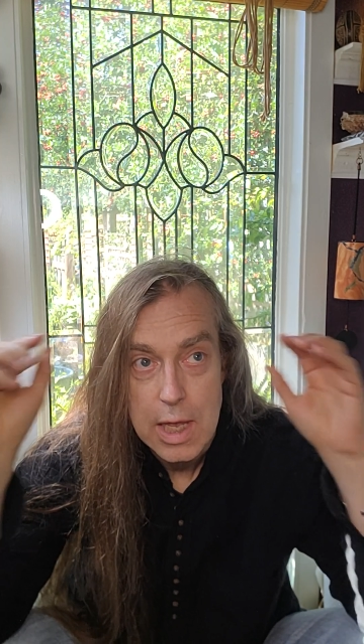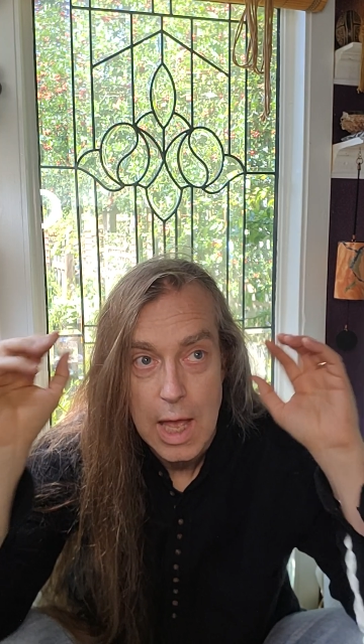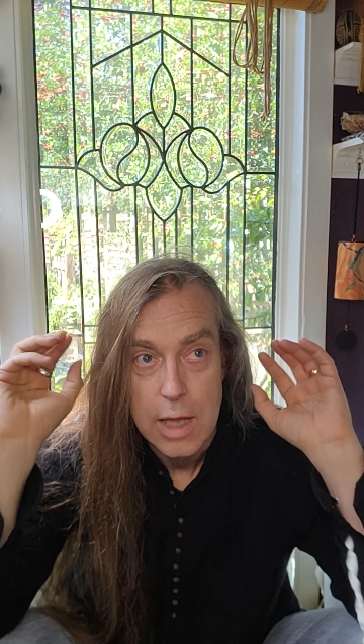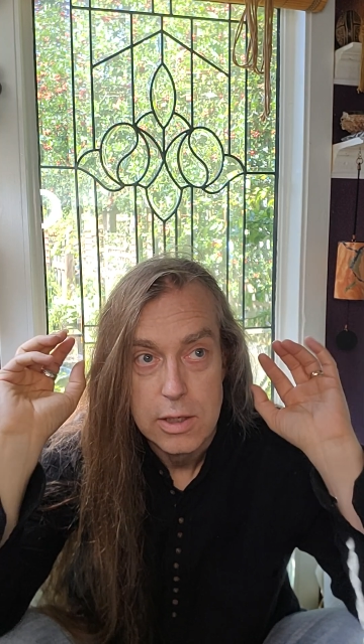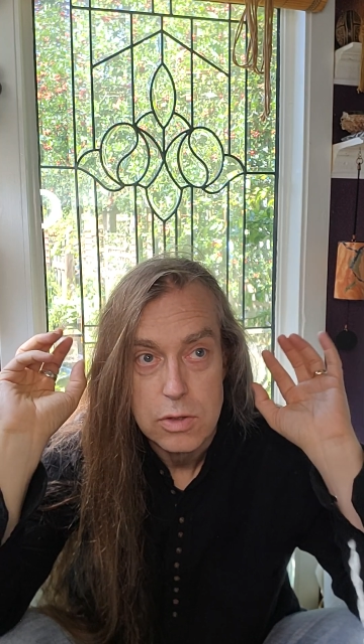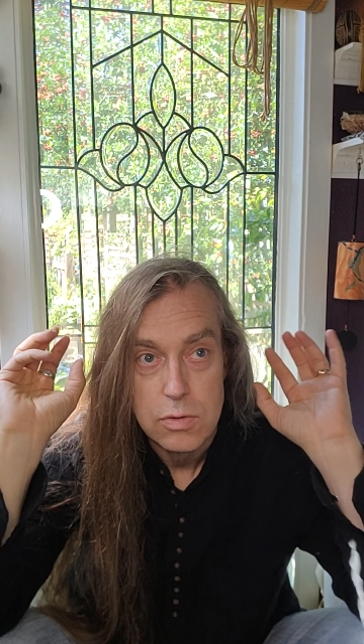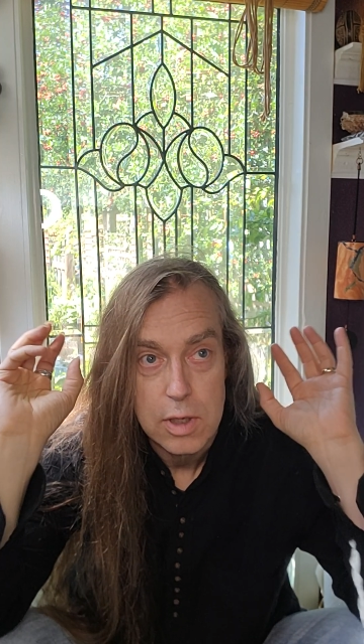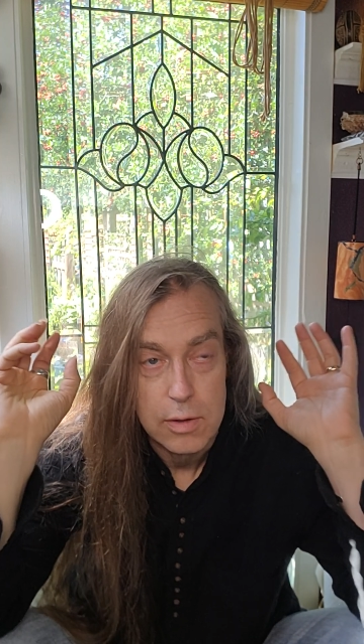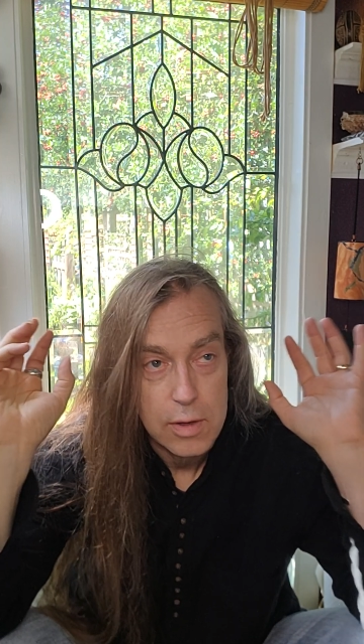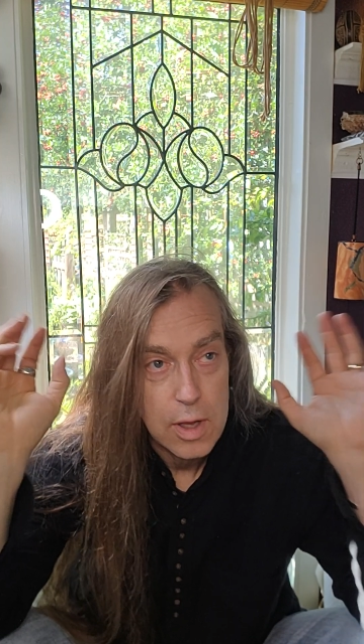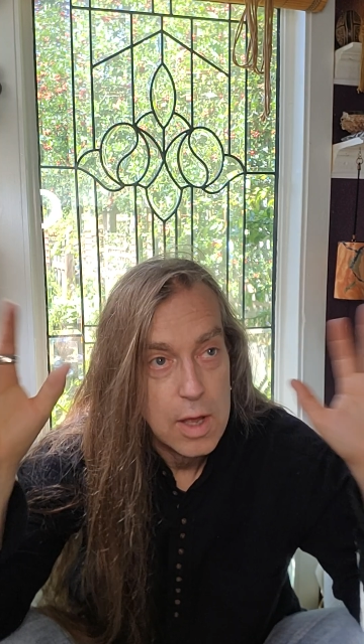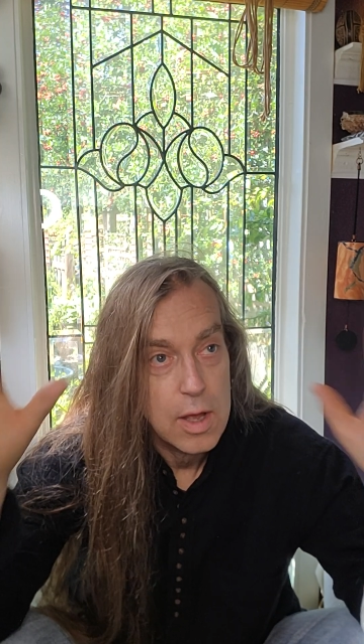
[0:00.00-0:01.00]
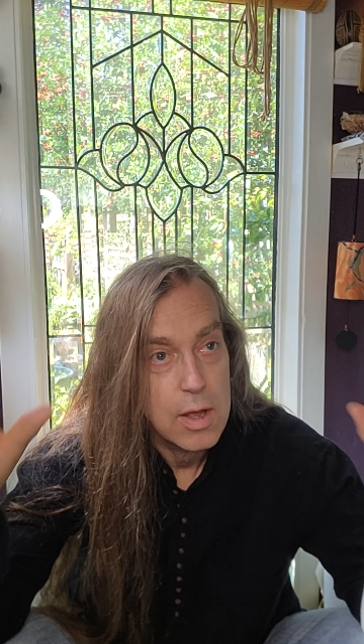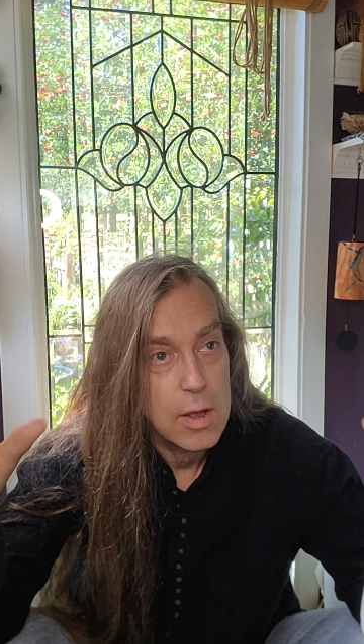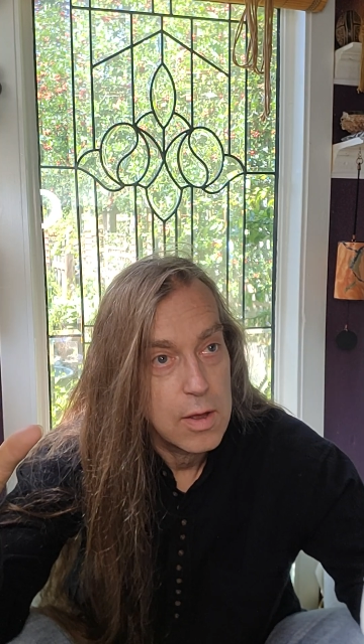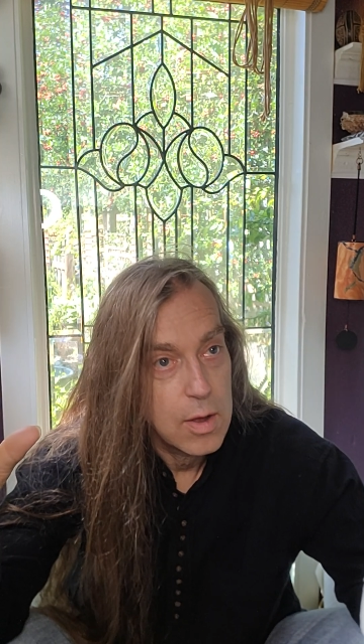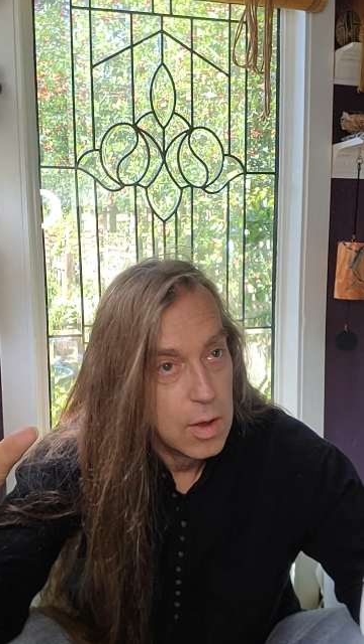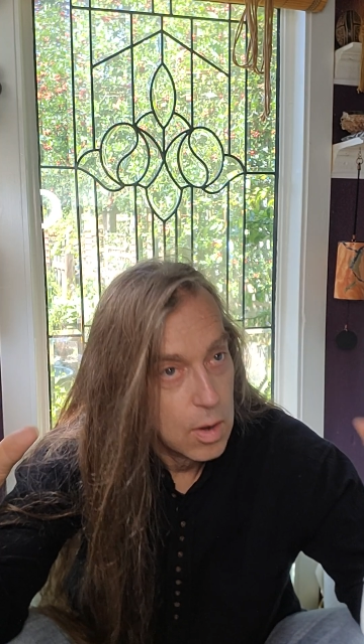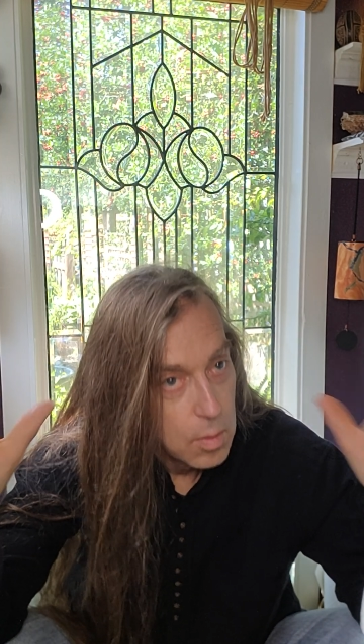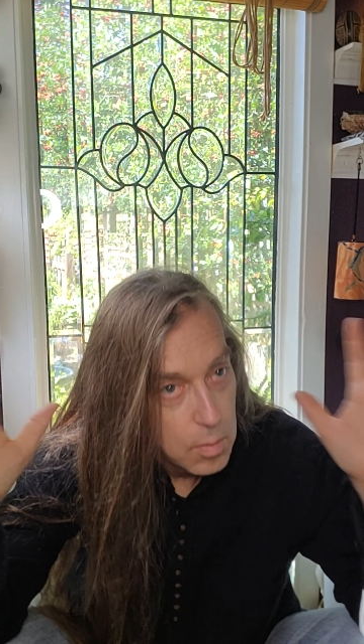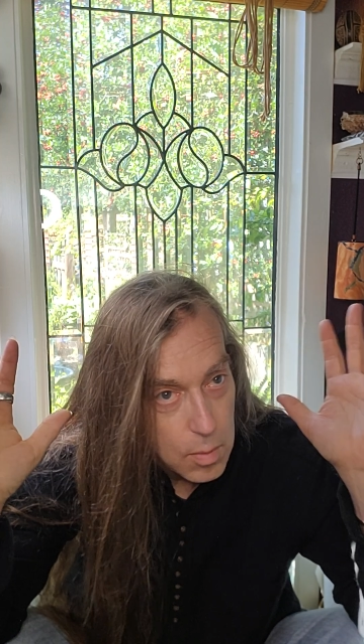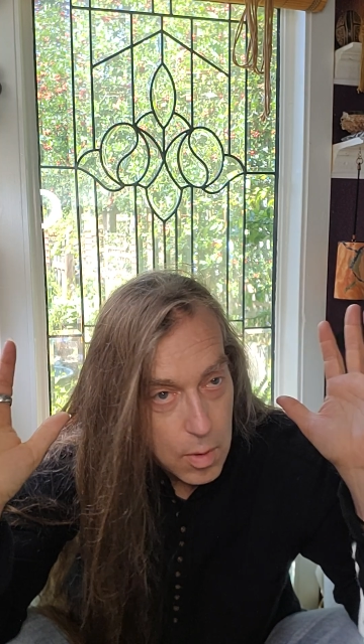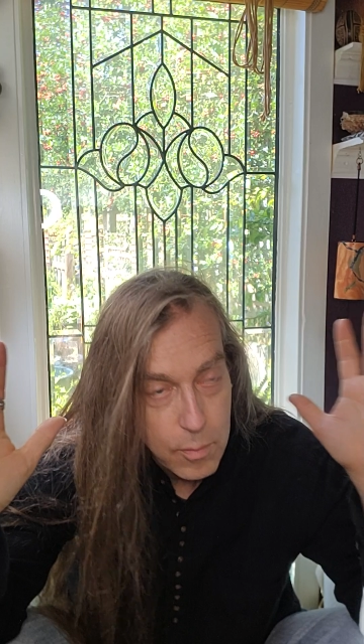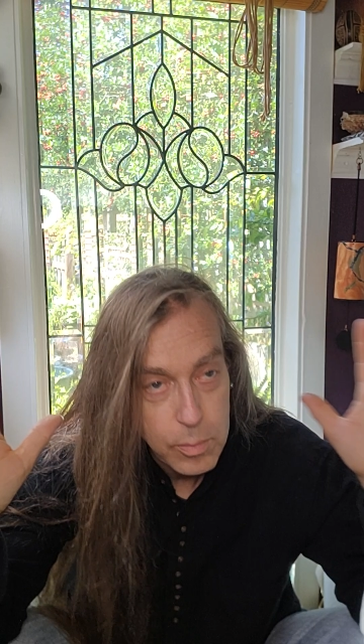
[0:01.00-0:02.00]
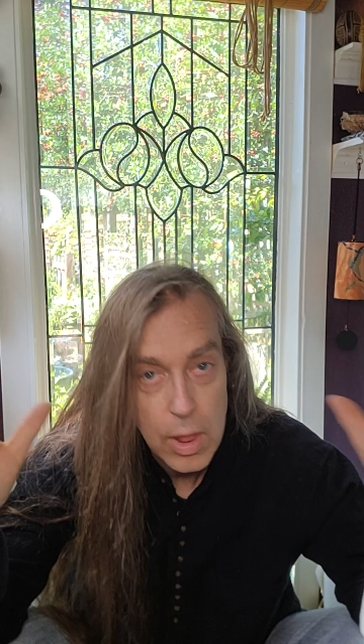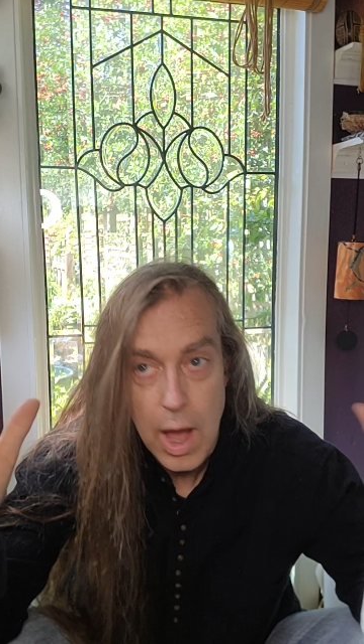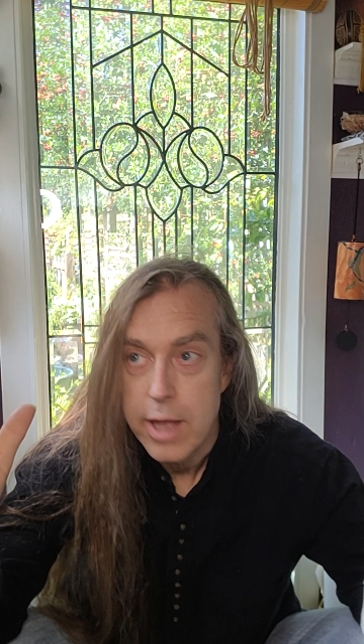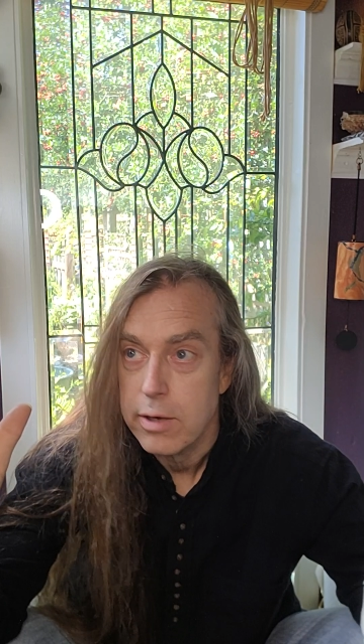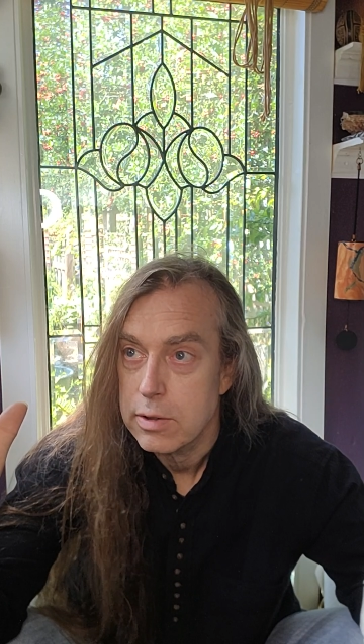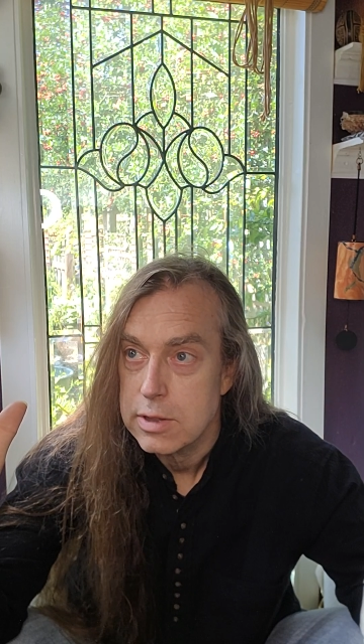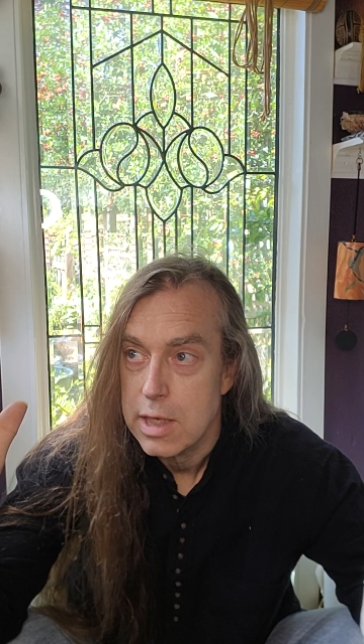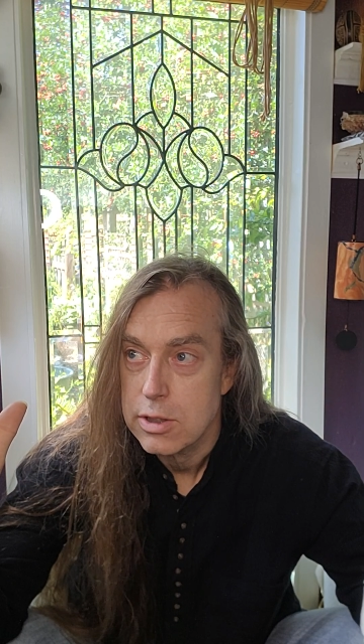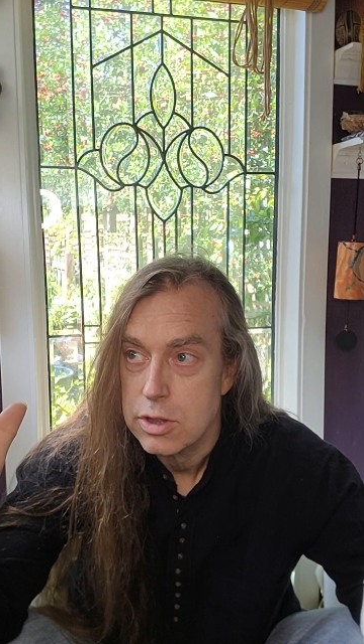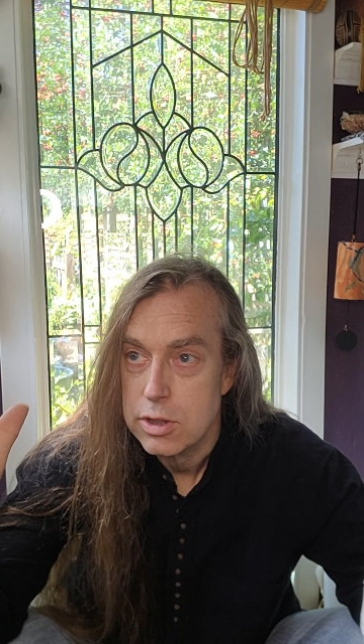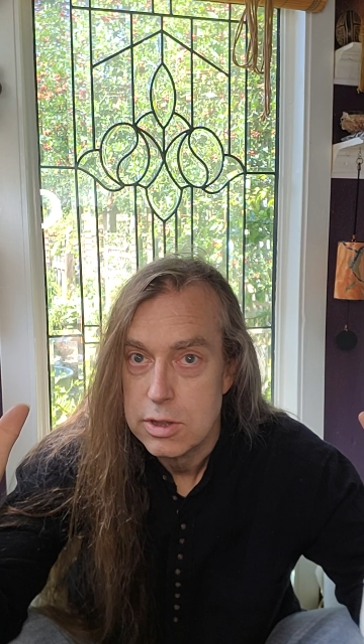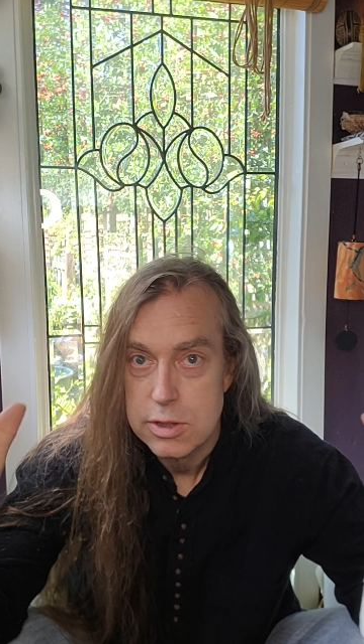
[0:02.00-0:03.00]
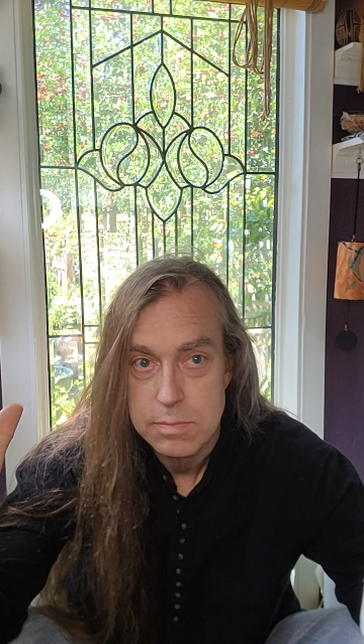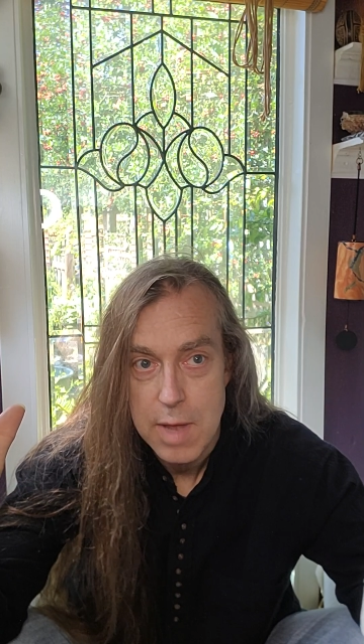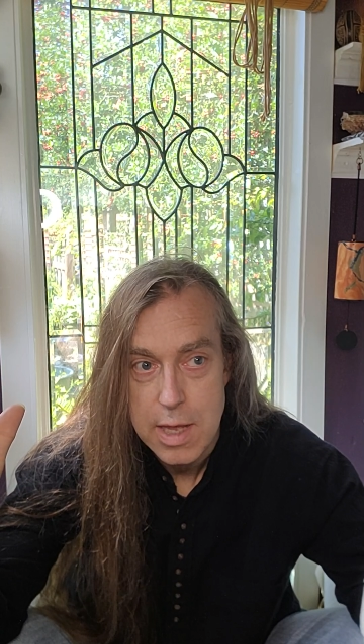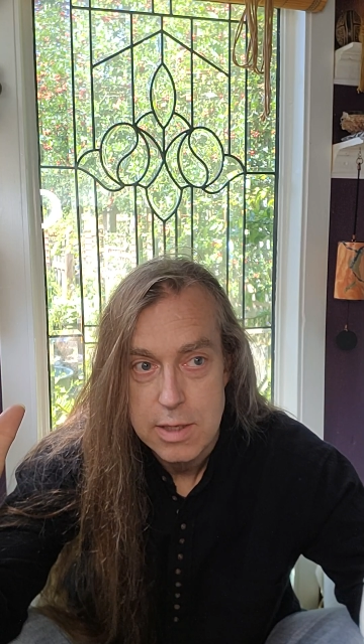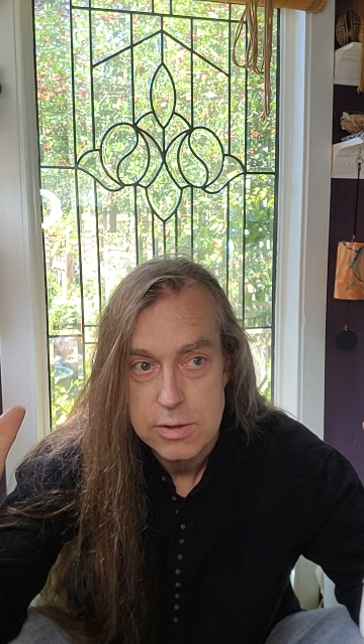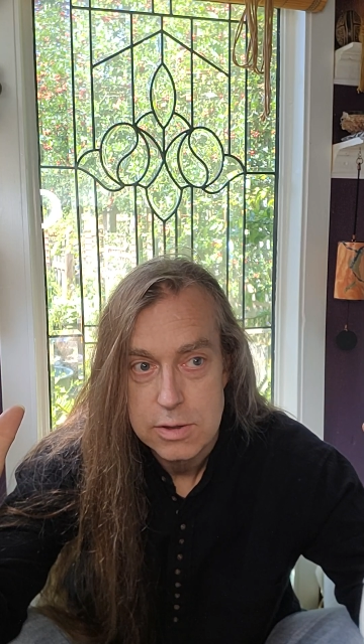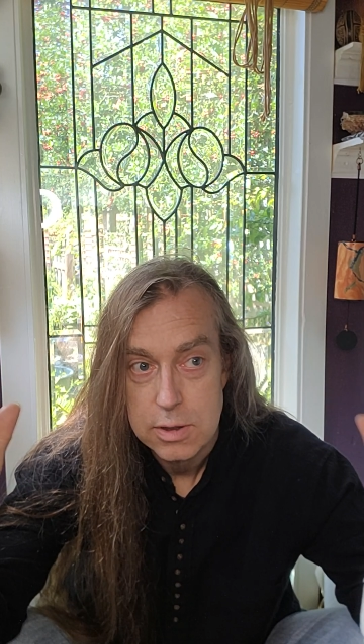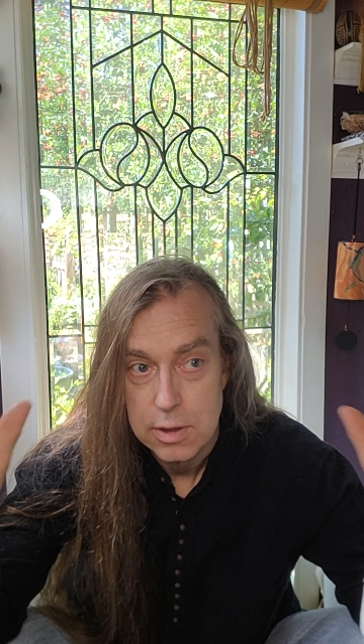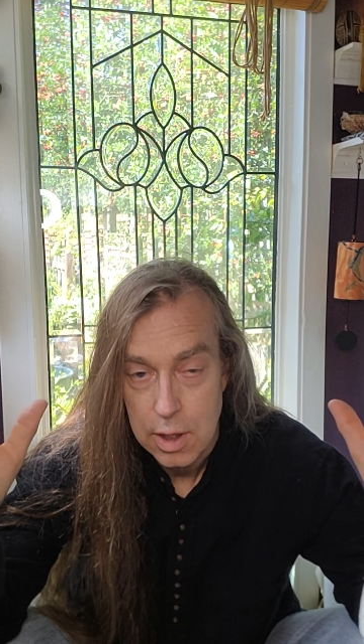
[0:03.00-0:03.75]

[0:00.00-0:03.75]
And you can apply your attention to space